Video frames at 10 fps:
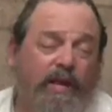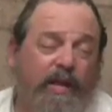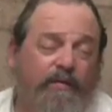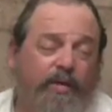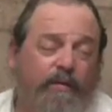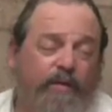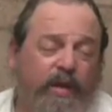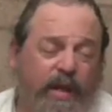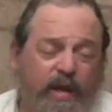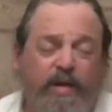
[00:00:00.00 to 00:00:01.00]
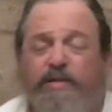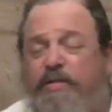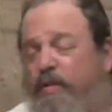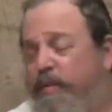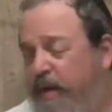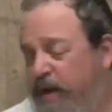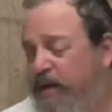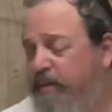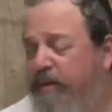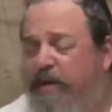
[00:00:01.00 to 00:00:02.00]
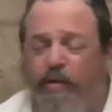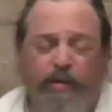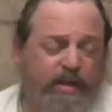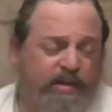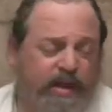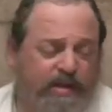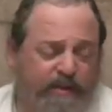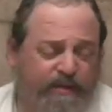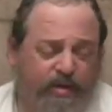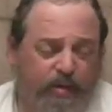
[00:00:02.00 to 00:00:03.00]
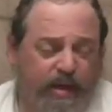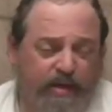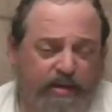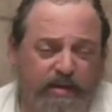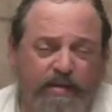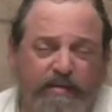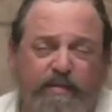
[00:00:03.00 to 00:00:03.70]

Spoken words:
and even over there it's the Rabbanan, but here we could say it's even Deraisa.